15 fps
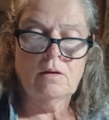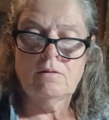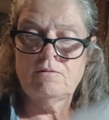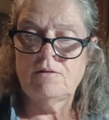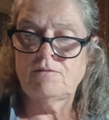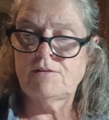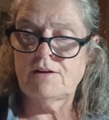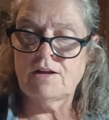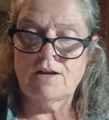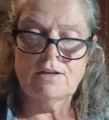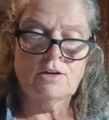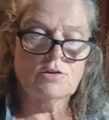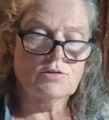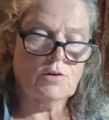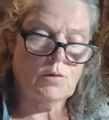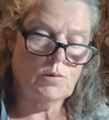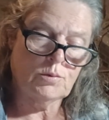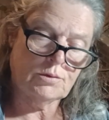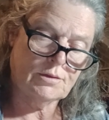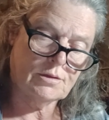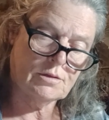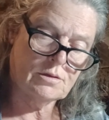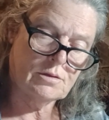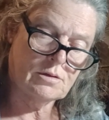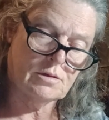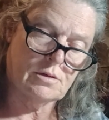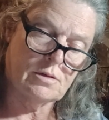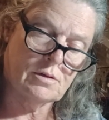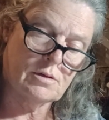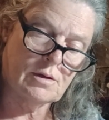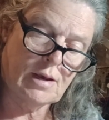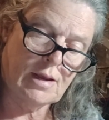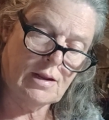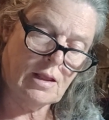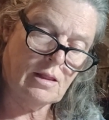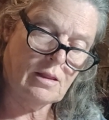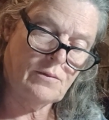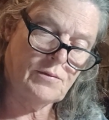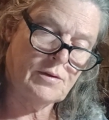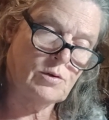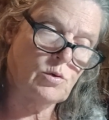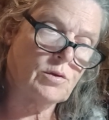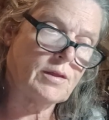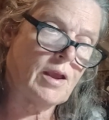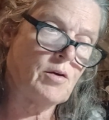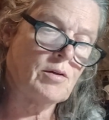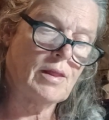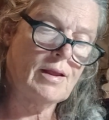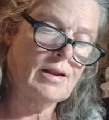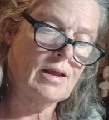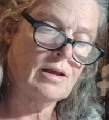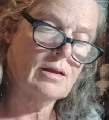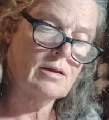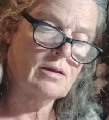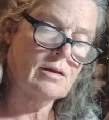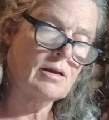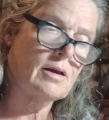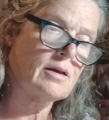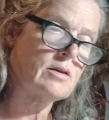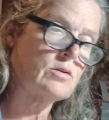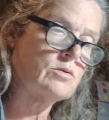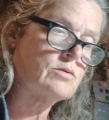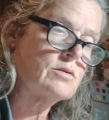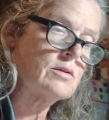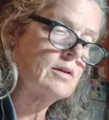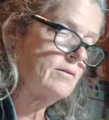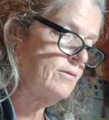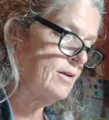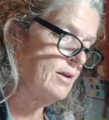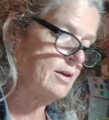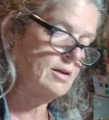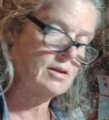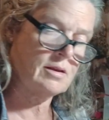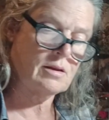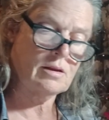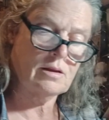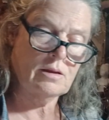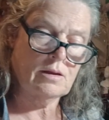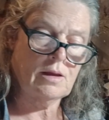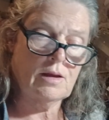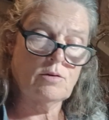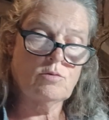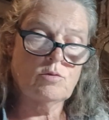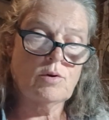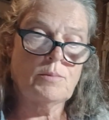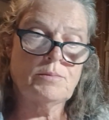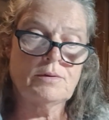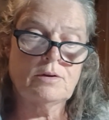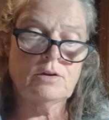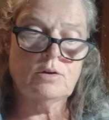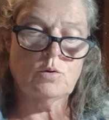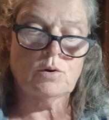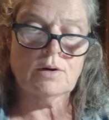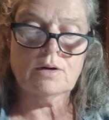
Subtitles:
59 years old, and I live in North Carolina. I grew up in New York.